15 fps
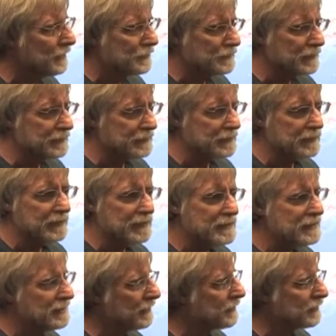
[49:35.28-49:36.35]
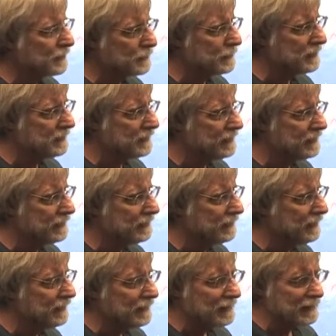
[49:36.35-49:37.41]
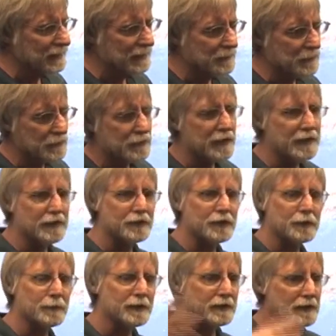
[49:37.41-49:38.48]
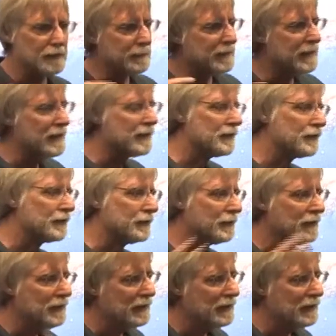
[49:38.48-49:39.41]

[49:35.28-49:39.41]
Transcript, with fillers: Since then, nothing has been done and the science has been coming at us,